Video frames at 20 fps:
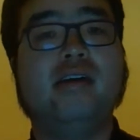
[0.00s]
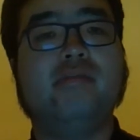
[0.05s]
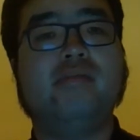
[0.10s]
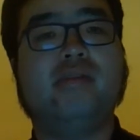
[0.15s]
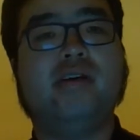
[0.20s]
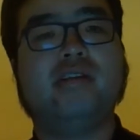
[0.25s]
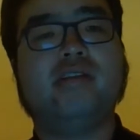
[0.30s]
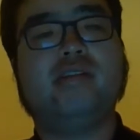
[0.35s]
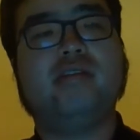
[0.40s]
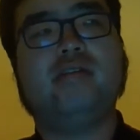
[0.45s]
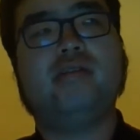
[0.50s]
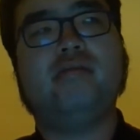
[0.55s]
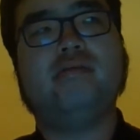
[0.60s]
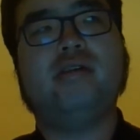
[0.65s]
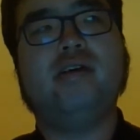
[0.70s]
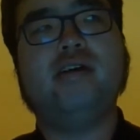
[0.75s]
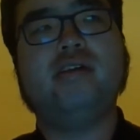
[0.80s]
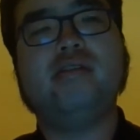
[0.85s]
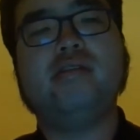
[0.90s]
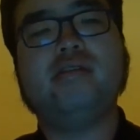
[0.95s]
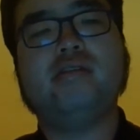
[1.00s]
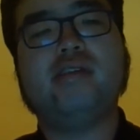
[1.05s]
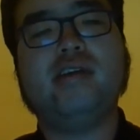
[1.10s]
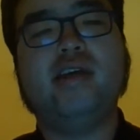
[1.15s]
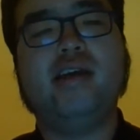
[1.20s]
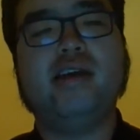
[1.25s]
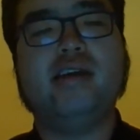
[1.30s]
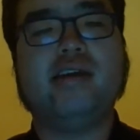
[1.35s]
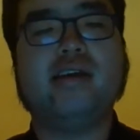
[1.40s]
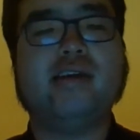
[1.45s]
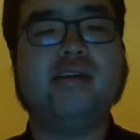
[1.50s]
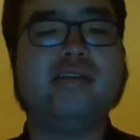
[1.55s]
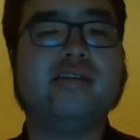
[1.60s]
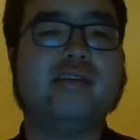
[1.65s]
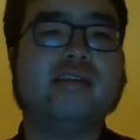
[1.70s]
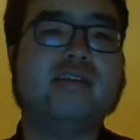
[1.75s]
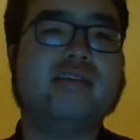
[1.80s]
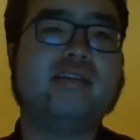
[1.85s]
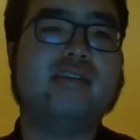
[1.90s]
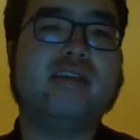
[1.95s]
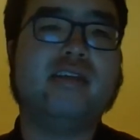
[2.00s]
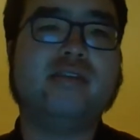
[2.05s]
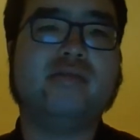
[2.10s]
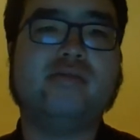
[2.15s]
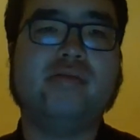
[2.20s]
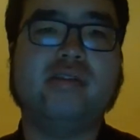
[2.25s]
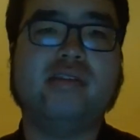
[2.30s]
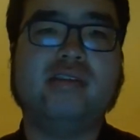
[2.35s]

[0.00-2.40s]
But to undertake a successful